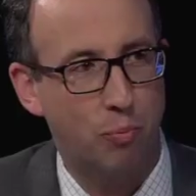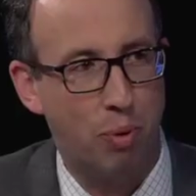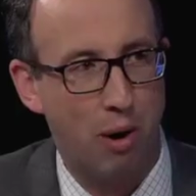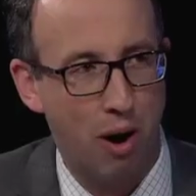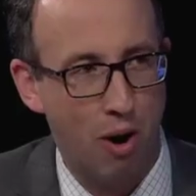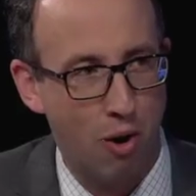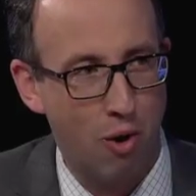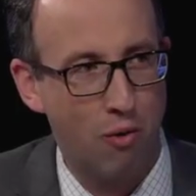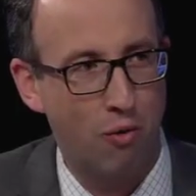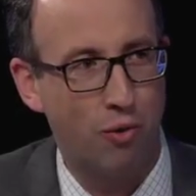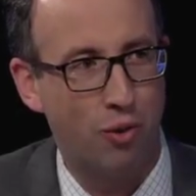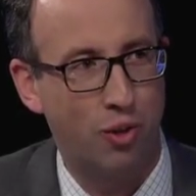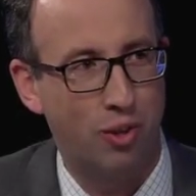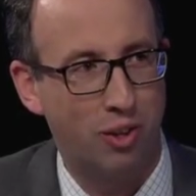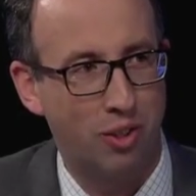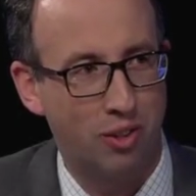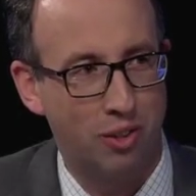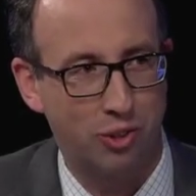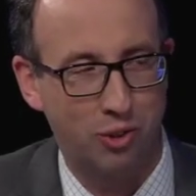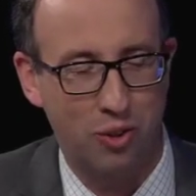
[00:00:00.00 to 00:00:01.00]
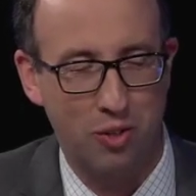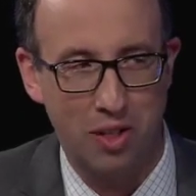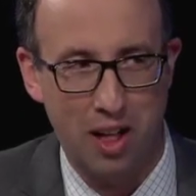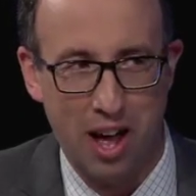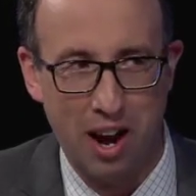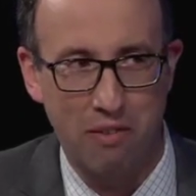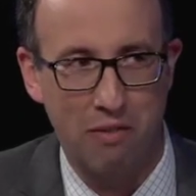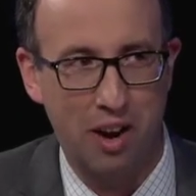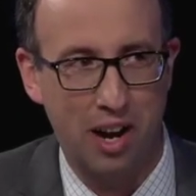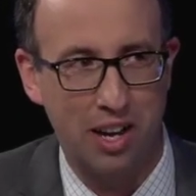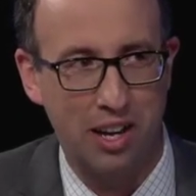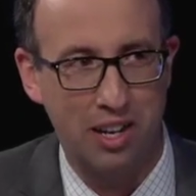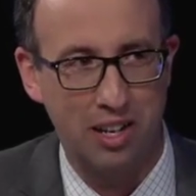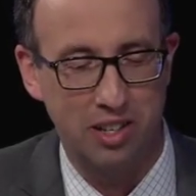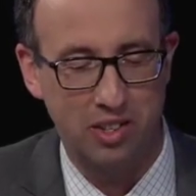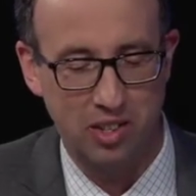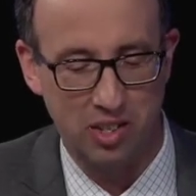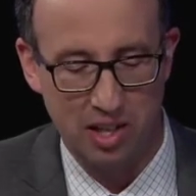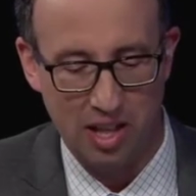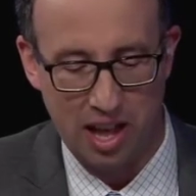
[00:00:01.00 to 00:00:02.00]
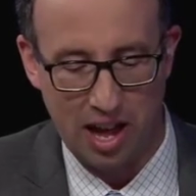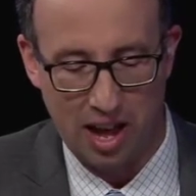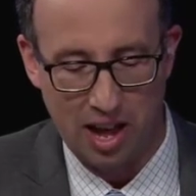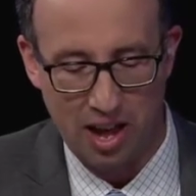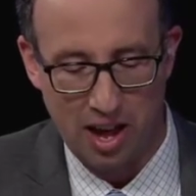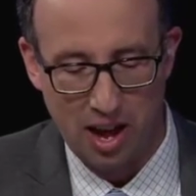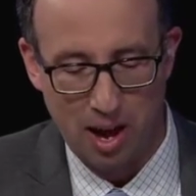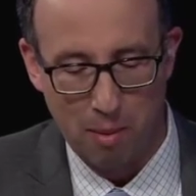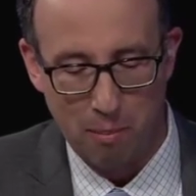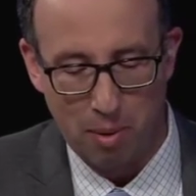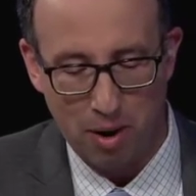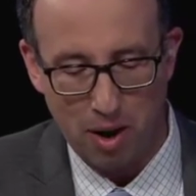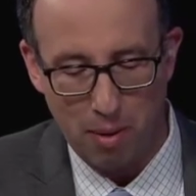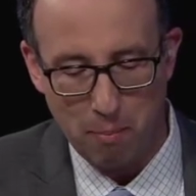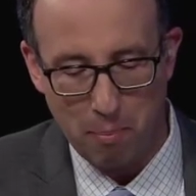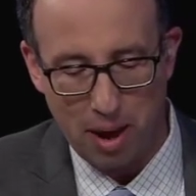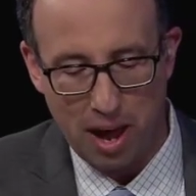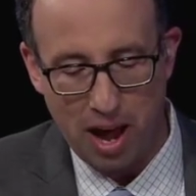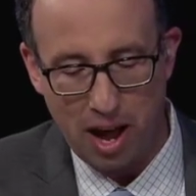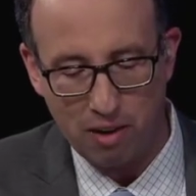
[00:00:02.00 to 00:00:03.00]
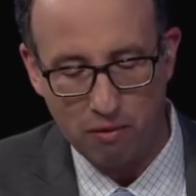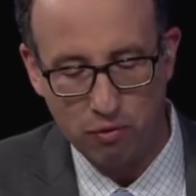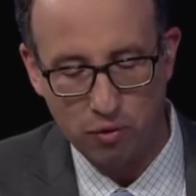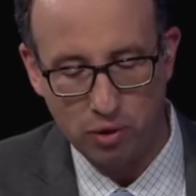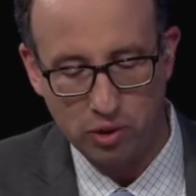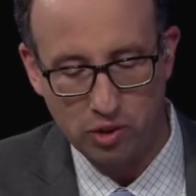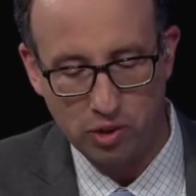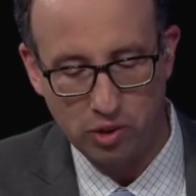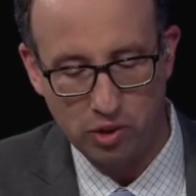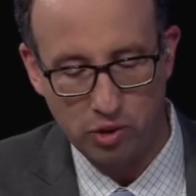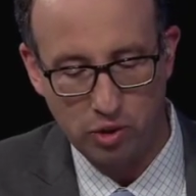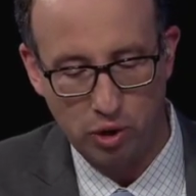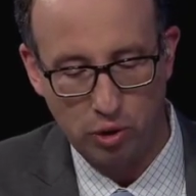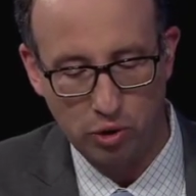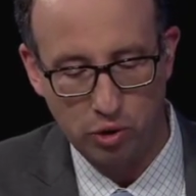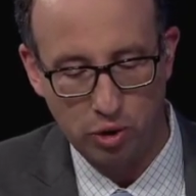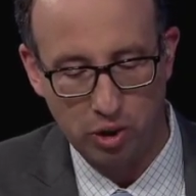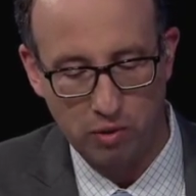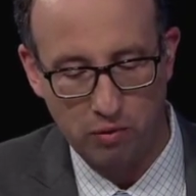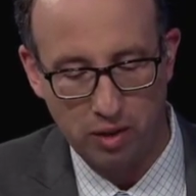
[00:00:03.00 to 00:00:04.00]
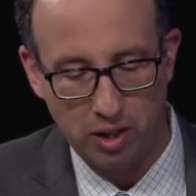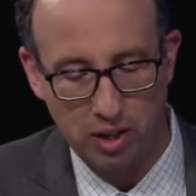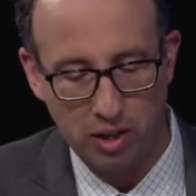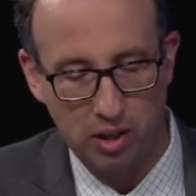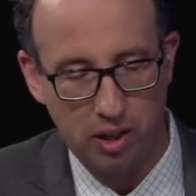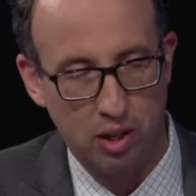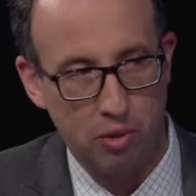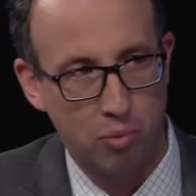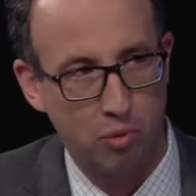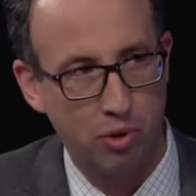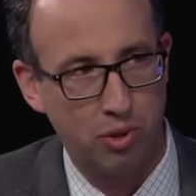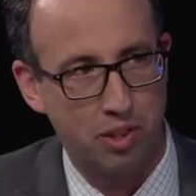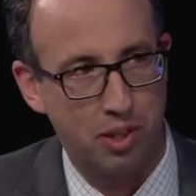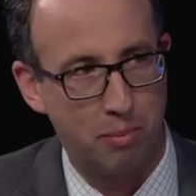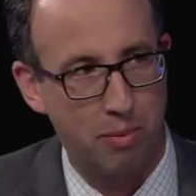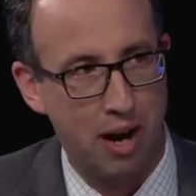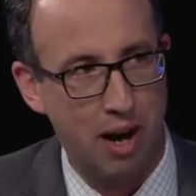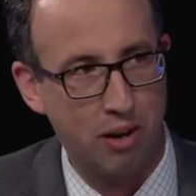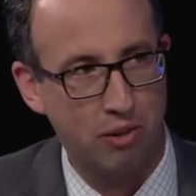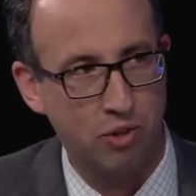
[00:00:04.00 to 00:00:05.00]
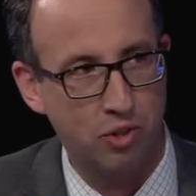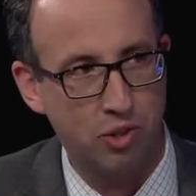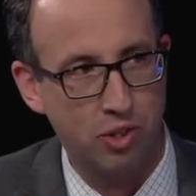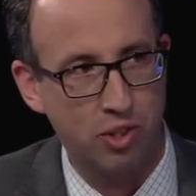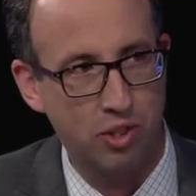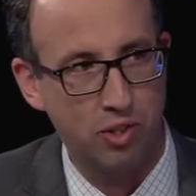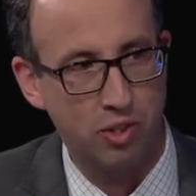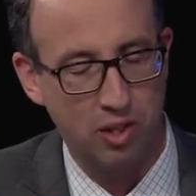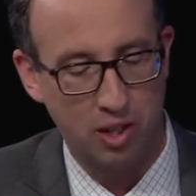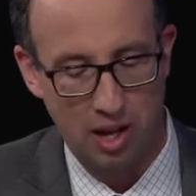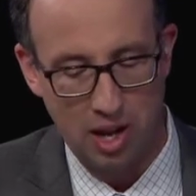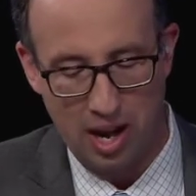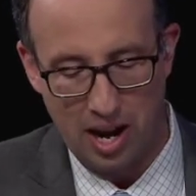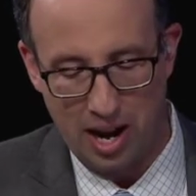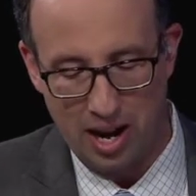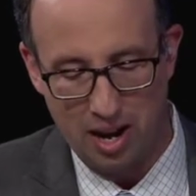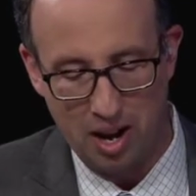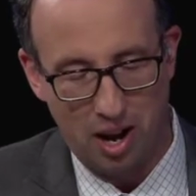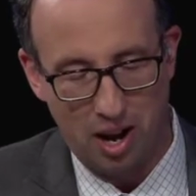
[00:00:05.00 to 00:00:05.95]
powerful. There's a lot of ideas in that. But unpack for us this notion of illiberal democracies and